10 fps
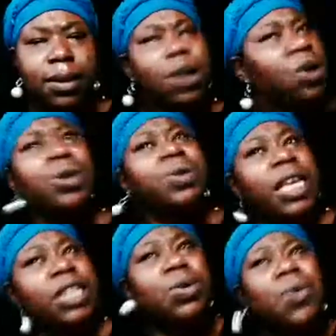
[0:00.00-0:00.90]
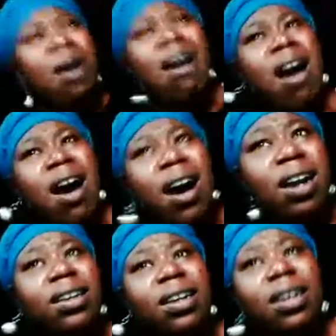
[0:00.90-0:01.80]
Who you think you
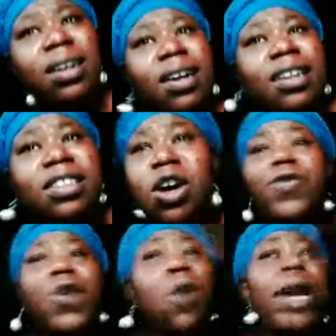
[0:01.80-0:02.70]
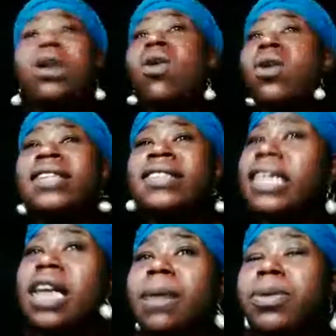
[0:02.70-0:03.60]
are? So if you ain't on the
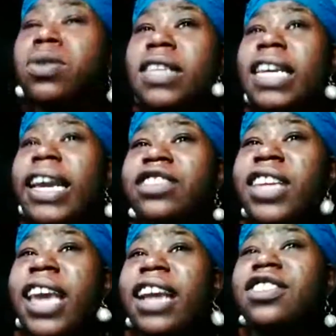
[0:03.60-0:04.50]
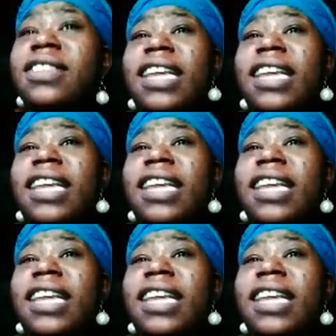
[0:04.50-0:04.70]
CWC education